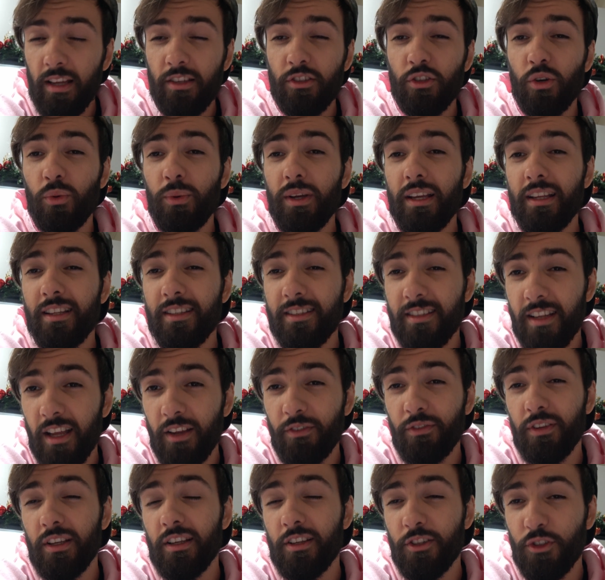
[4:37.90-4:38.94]
So we can
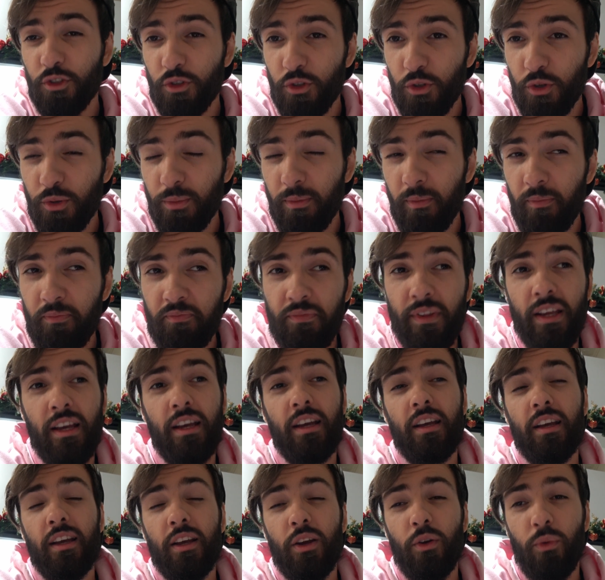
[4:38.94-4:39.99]
safely assume
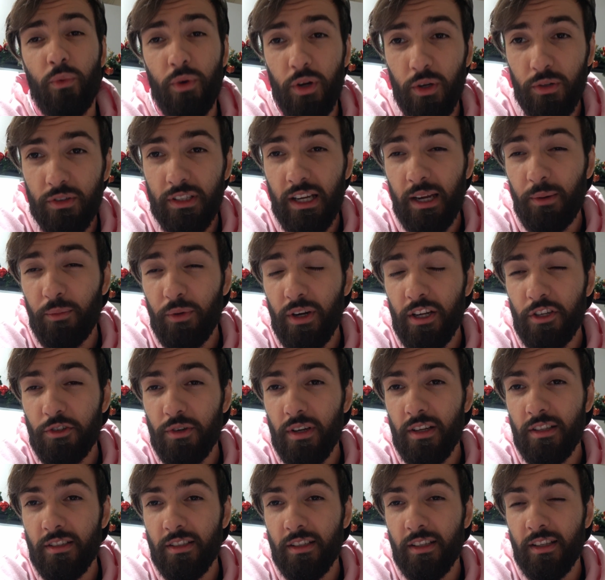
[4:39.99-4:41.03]
real-time ray
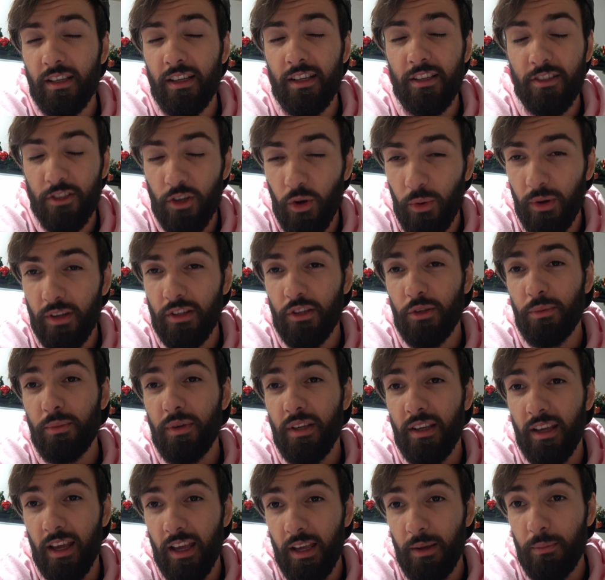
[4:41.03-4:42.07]
tracing is going to
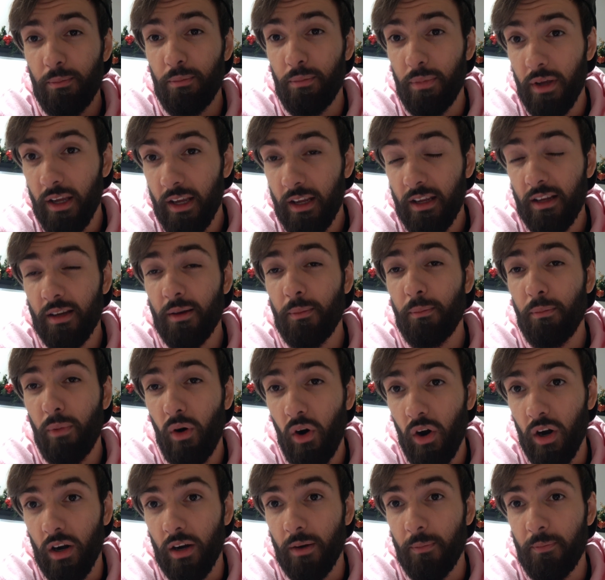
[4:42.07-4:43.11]
be a big
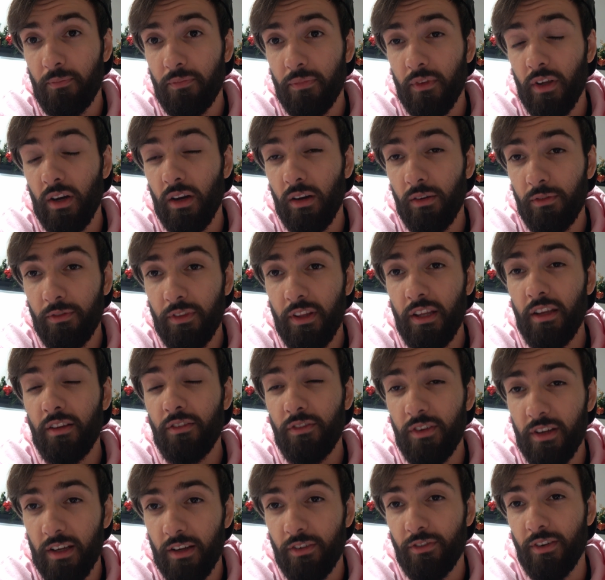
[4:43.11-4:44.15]
part of the
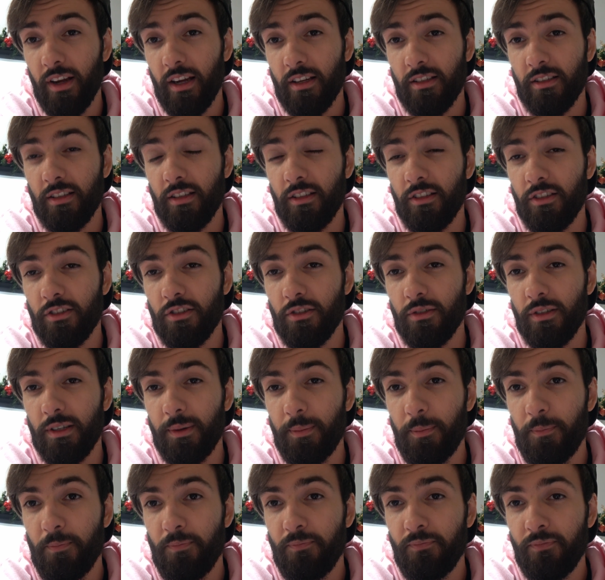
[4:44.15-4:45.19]
VFX industry.
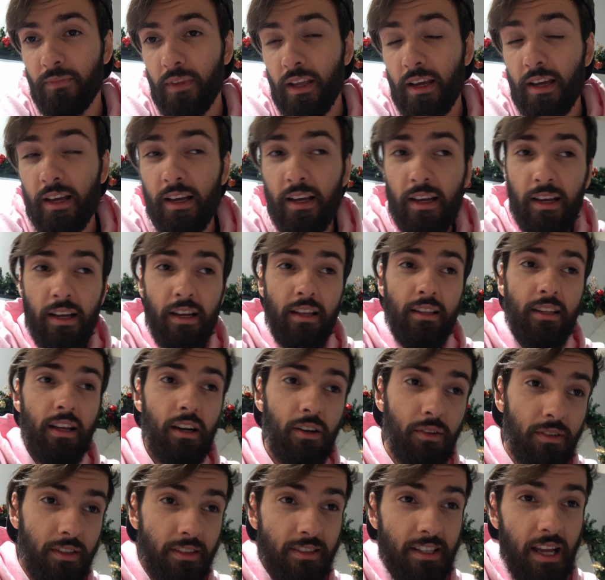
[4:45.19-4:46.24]

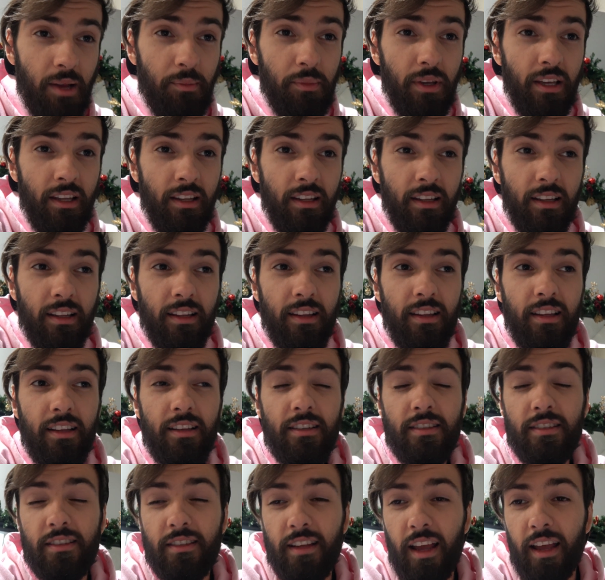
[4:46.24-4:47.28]
Now, does that mean the
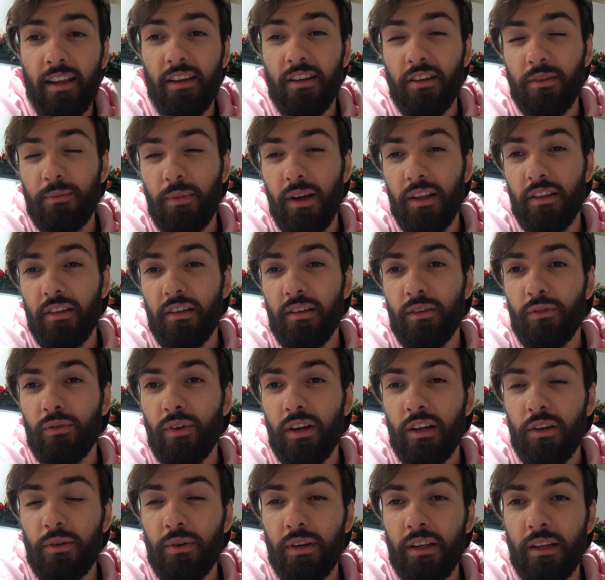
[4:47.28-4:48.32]
standard method of
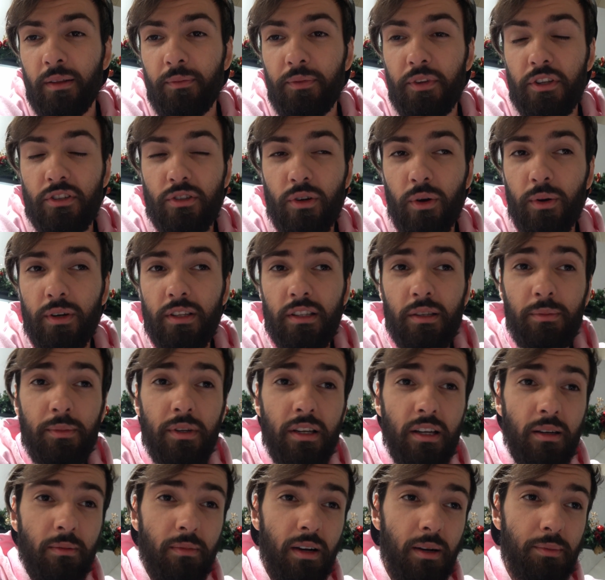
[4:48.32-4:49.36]
rendering is going to
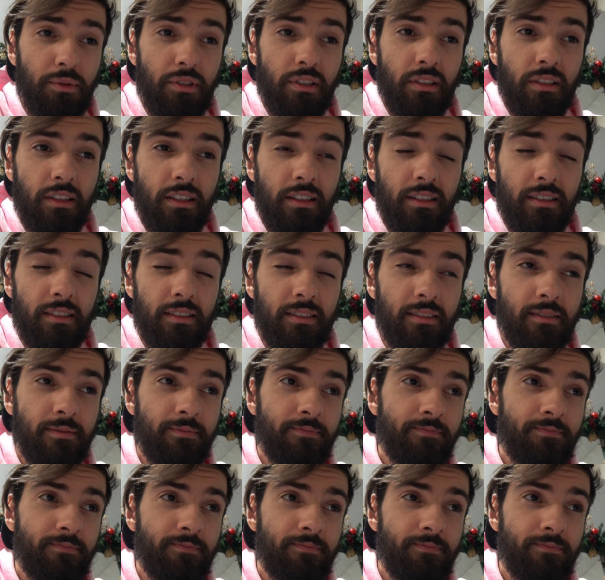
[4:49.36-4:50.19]
become obsolete?